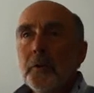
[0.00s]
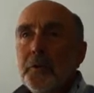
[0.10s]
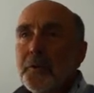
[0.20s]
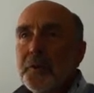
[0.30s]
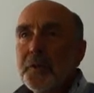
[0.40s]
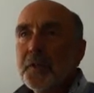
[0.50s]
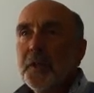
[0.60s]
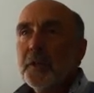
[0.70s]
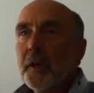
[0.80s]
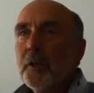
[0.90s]
I'll, usually
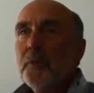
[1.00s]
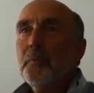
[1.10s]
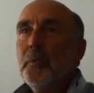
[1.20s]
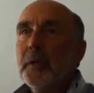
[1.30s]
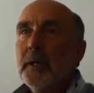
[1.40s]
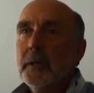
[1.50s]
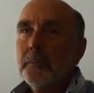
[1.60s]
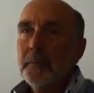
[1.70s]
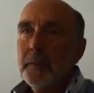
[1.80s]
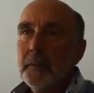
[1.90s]
set the homework
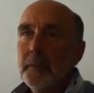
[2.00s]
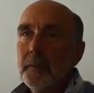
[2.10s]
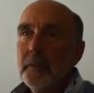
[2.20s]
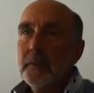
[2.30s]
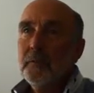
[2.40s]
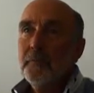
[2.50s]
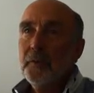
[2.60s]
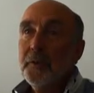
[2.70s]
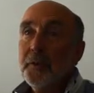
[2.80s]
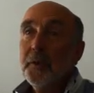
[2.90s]
up in, in
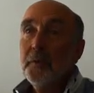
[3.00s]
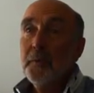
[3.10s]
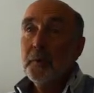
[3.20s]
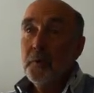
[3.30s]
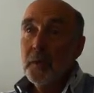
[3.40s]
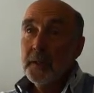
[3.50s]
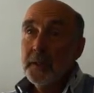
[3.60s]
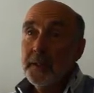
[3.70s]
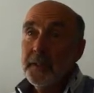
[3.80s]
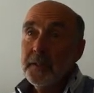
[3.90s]
very deliberate
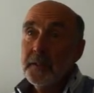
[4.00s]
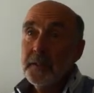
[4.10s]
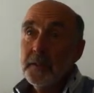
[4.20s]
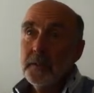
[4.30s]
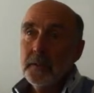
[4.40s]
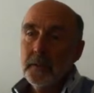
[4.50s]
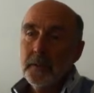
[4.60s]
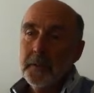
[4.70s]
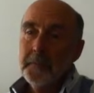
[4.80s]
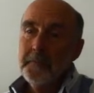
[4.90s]
ways
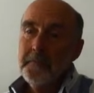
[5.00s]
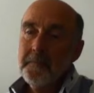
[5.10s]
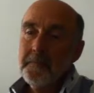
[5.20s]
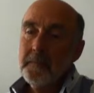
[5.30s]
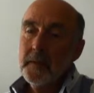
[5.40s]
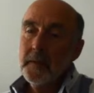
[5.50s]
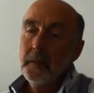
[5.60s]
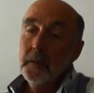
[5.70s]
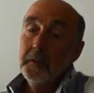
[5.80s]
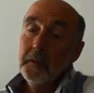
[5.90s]
um,
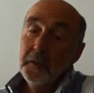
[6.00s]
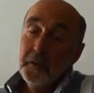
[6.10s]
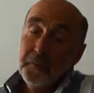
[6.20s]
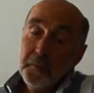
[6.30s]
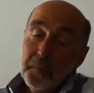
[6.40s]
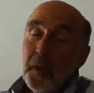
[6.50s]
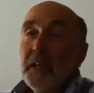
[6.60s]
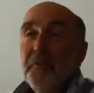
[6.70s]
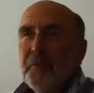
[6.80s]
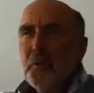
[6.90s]
and, and, and, often
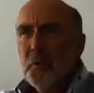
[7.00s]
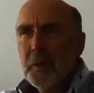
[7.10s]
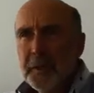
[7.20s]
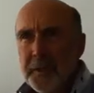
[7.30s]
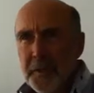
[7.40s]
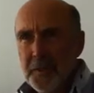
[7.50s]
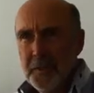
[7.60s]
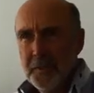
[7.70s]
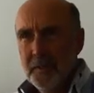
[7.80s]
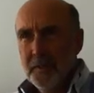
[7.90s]
playful
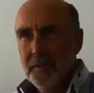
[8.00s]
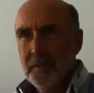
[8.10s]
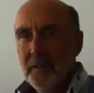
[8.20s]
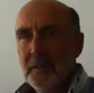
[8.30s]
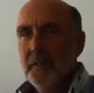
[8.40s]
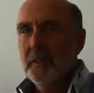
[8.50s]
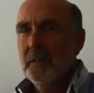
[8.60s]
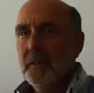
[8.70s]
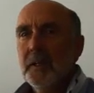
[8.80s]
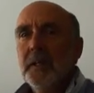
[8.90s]
ways. And,
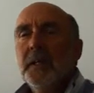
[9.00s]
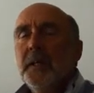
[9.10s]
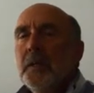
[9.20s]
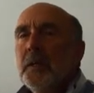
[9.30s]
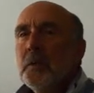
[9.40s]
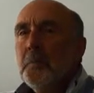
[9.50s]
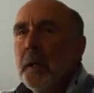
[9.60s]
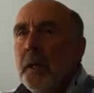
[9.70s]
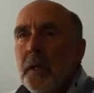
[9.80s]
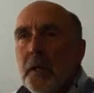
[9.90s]
and again,
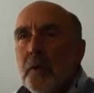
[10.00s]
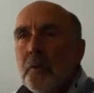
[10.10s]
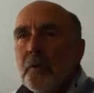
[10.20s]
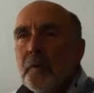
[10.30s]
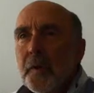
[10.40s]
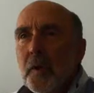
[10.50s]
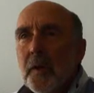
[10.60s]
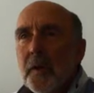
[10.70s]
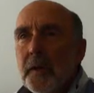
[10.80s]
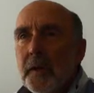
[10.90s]
depending on the
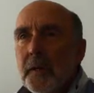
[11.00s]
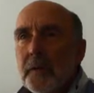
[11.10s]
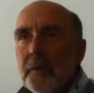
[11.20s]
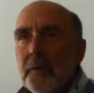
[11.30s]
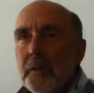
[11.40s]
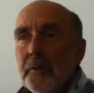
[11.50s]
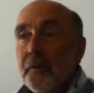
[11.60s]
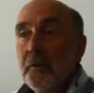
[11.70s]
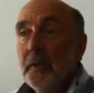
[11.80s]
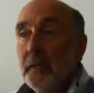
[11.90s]
client, you know,
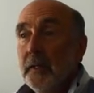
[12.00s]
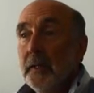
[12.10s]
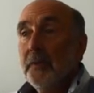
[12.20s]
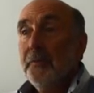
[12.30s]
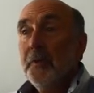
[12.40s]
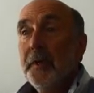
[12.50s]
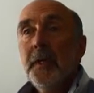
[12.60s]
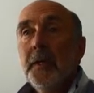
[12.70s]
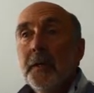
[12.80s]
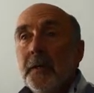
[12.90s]
if you, if you
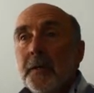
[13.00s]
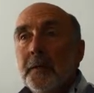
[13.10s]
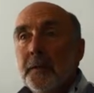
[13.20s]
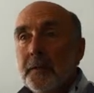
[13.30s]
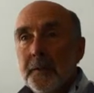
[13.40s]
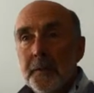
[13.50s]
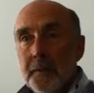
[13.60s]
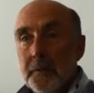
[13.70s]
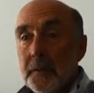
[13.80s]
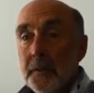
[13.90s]
hear
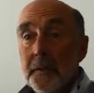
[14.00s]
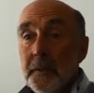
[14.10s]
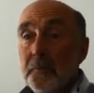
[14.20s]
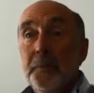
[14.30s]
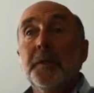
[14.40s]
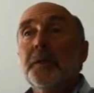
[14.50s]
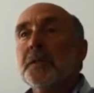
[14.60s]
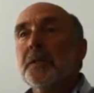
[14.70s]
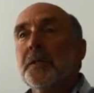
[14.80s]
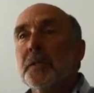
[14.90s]
that, you know, they've been
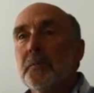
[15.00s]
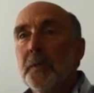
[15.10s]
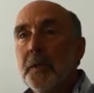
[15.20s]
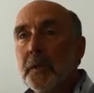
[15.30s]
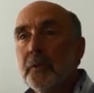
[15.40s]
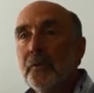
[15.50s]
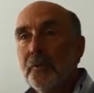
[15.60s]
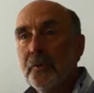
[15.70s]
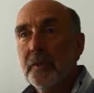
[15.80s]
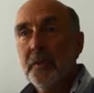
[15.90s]
to see somebody
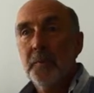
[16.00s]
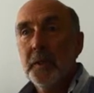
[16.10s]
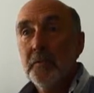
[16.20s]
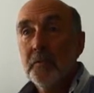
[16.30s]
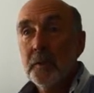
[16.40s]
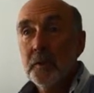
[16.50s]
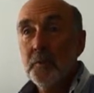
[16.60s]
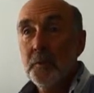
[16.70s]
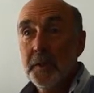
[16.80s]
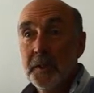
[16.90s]
else and they've been given
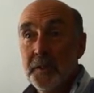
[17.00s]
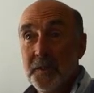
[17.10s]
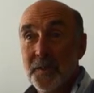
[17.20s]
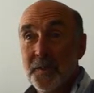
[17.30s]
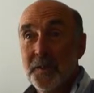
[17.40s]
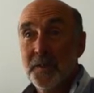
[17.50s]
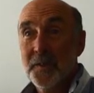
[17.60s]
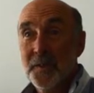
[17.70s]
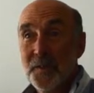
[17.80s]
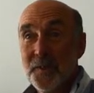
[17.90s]
homework
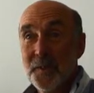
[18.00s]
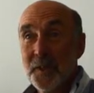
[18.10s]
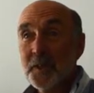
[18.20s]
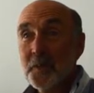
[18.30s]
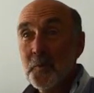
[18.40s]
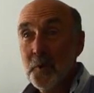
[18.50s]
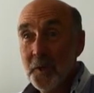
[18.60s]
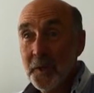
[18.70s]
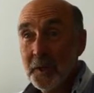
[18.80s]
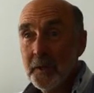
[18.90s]
exercises and it hasn't
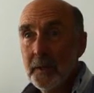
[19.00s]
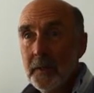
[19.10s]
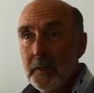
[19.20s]
worked,